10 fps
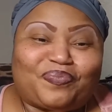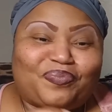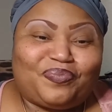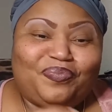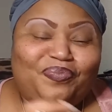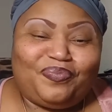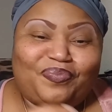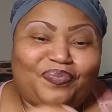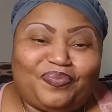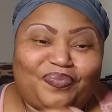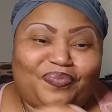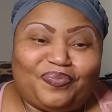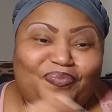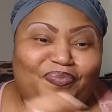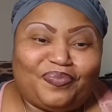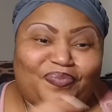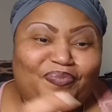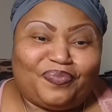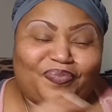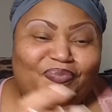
No one is speaking in this clip.